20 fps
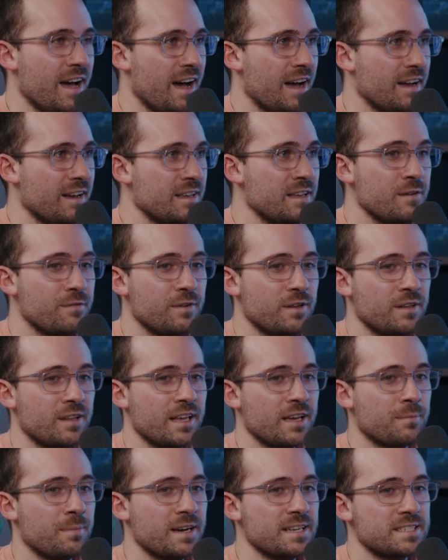Yeah. Even
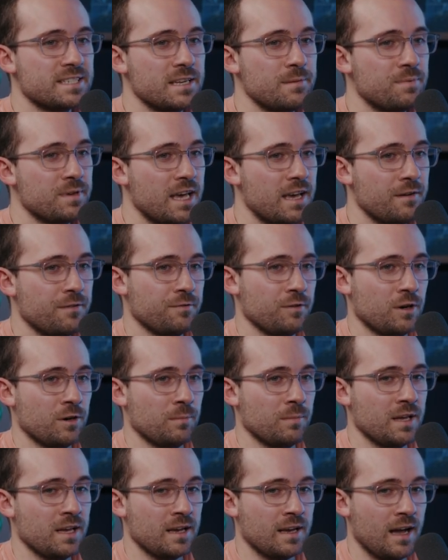like my CPA
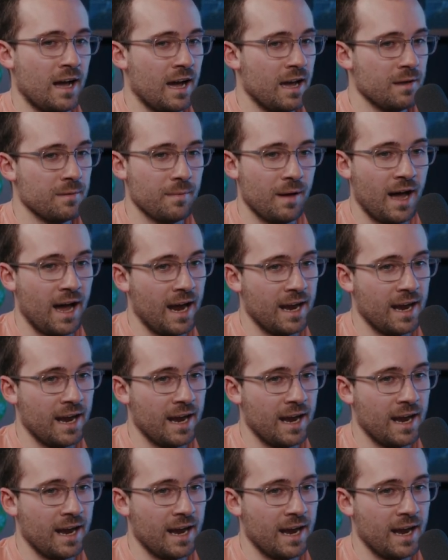firm, like I